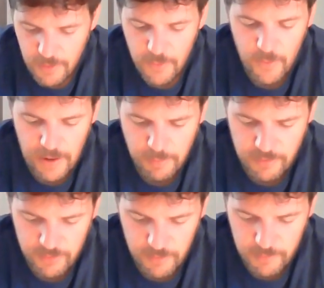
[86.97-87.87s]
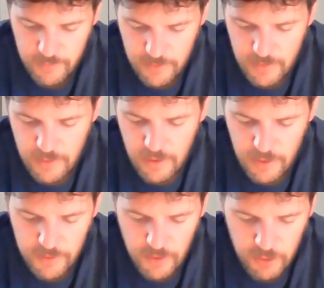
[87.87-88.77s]
What happened to him?
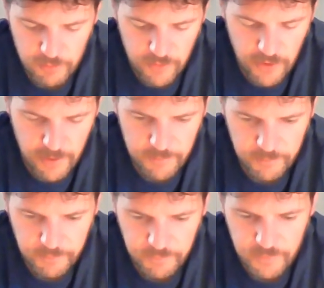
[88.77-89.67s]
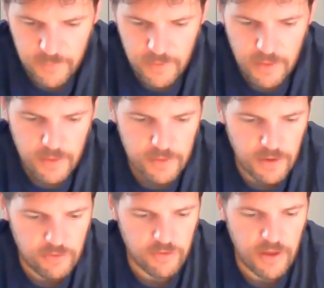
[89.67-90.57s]
I gasped for air.
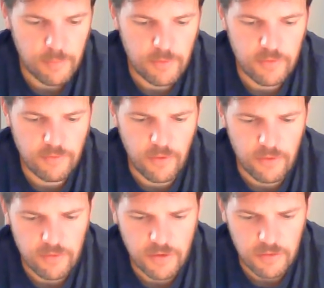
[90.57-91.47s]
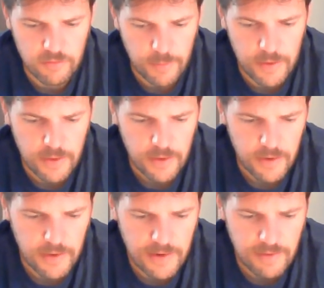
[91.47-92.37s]
Sasha came into the forest looking for me,
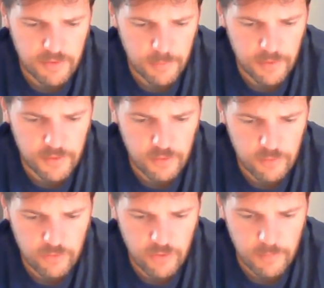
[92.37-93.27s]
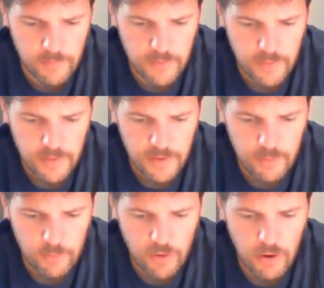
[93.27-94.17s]
and I left him at the silver stream. It
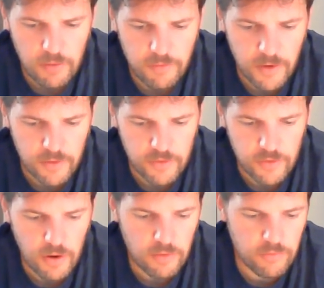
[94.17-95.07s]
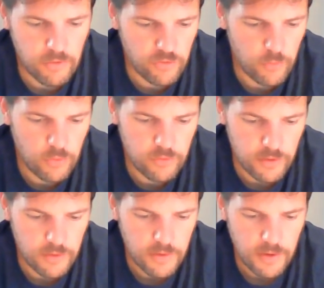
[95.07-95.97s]
was half ice and half rushing water,
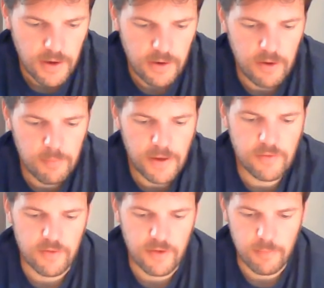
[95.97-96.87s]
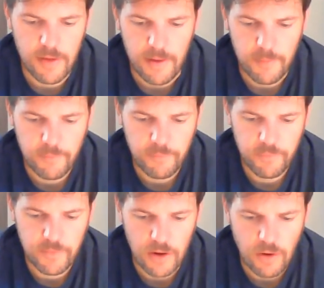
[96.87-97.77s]
and I abandoned him there,
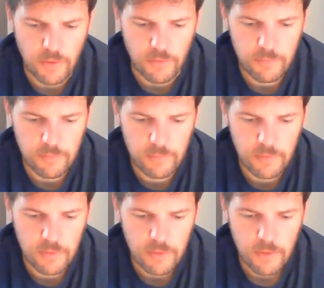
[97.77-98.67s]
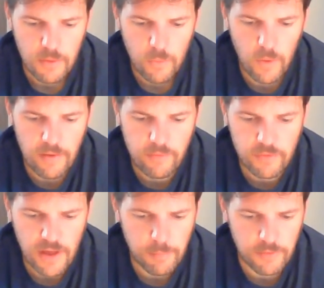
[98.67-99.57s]
alone. Whatever
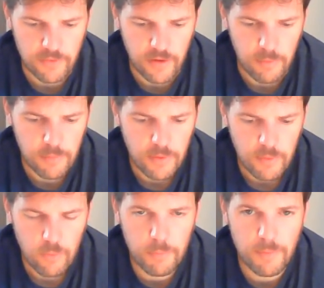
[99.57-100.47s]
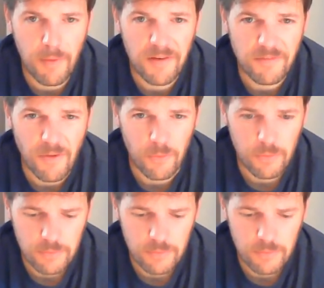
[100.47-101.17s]
has happened to him will be my fault.